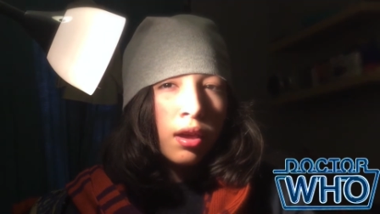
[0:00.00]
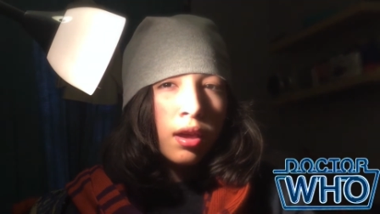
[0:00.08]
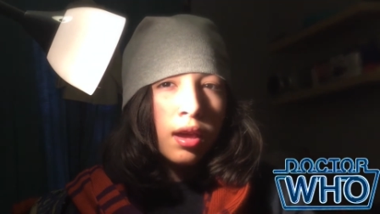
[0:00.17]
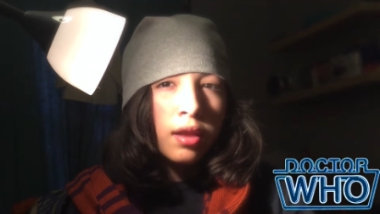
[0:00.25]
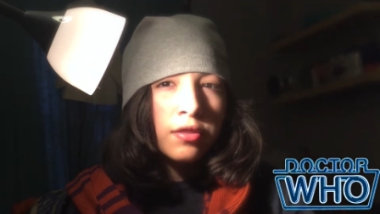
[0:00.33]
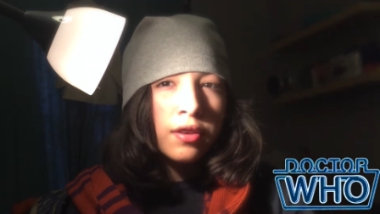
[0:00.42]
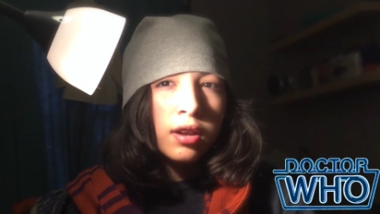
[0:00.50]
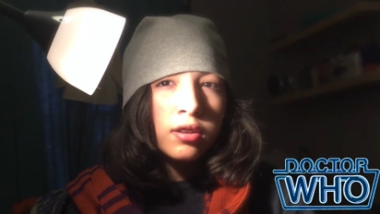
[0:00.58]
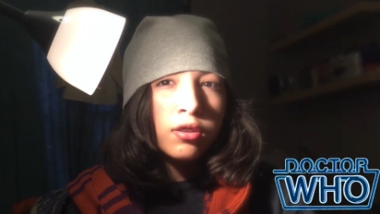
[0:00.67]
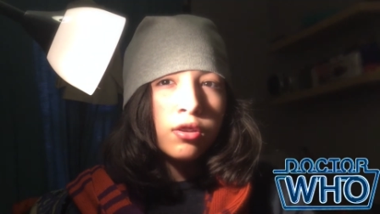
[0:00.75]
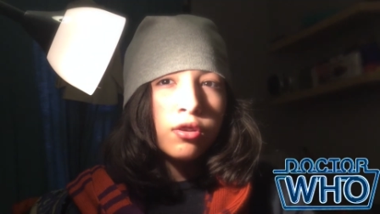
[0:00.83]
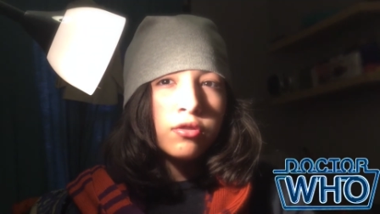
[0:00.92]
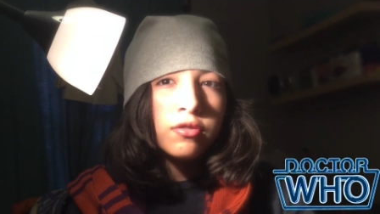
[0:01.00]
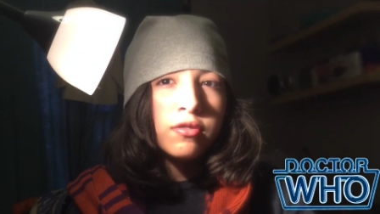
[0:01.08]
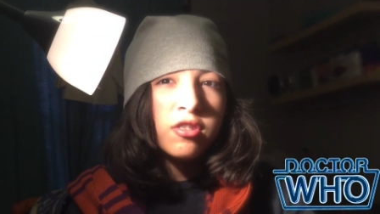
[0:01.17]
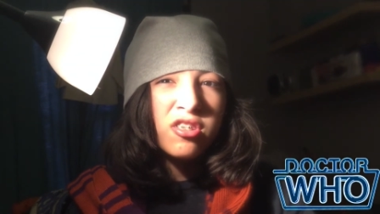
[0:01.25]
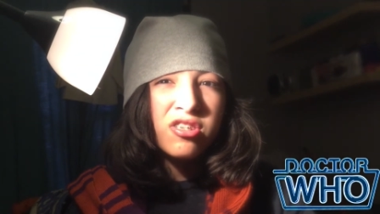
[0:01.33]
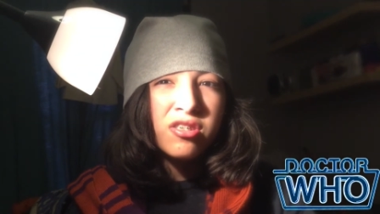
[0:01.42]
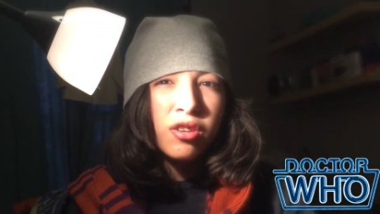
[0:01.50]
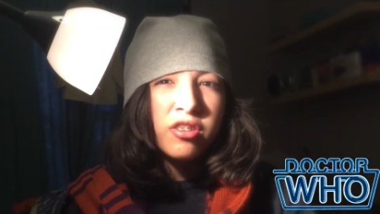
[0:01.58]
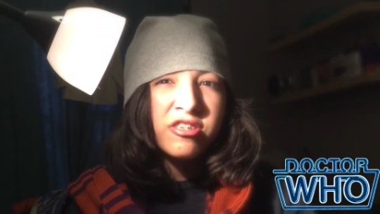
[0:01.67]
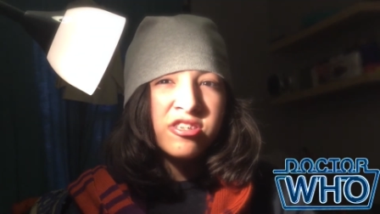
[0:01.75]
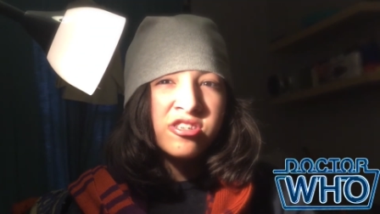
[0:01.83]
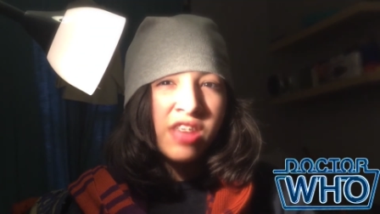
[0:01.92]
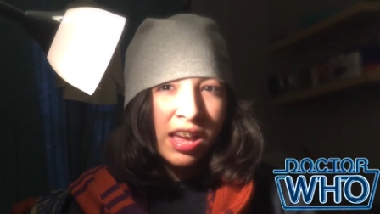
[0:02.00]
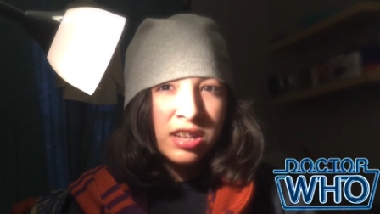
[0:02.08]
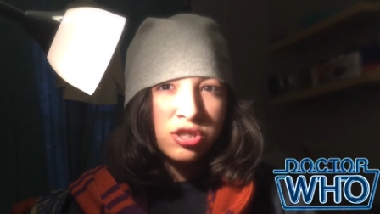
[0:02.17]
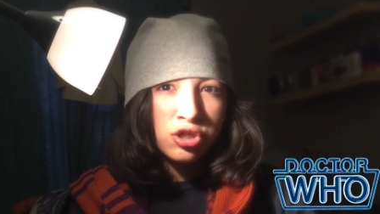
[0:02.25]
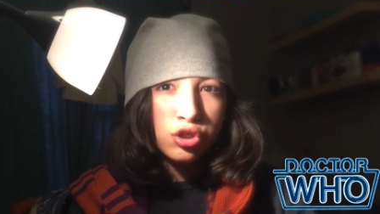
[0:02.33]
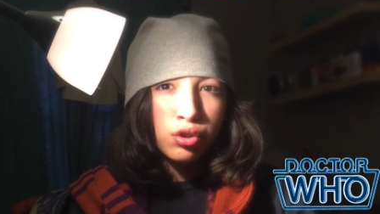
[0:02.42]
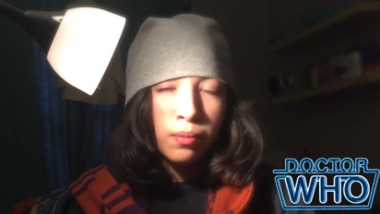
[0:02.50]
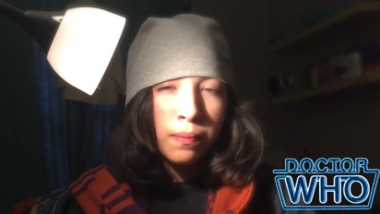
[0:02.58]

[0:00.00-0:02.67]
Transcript: and the Doctor notices that there's this statue,